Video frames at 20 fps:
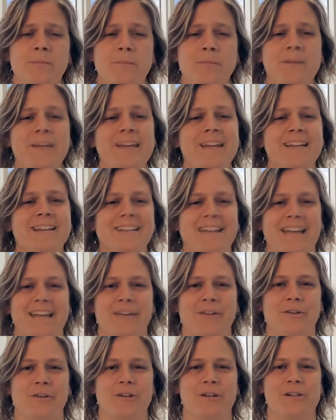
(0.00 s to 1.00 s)
Being a
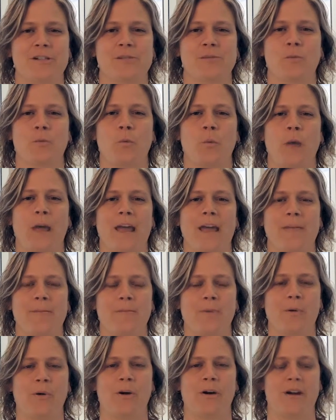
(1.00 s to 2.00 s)
landlord is way
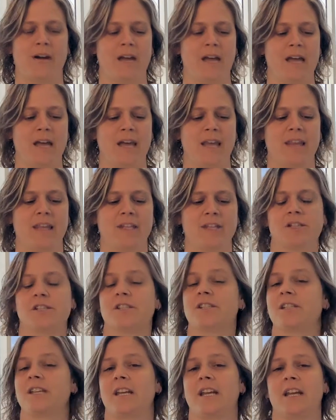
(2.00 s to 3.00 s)
more than
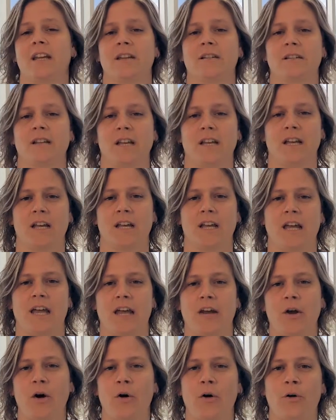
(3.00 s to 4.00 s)
just sitting
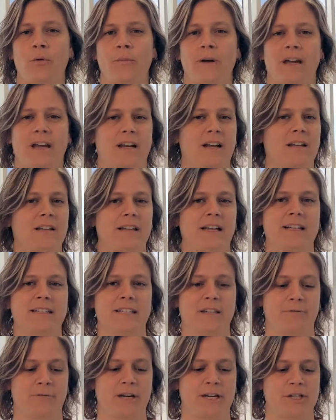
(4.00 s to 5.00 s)
at home and
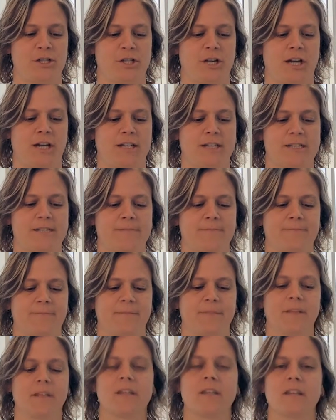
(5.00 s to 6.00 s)
collecting rent checks.
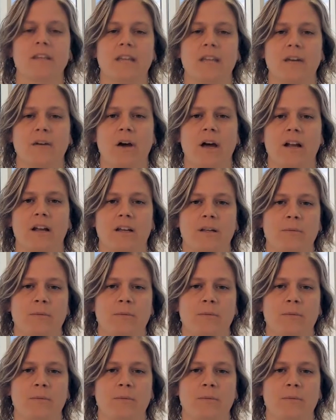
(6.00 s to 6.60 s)
They know how to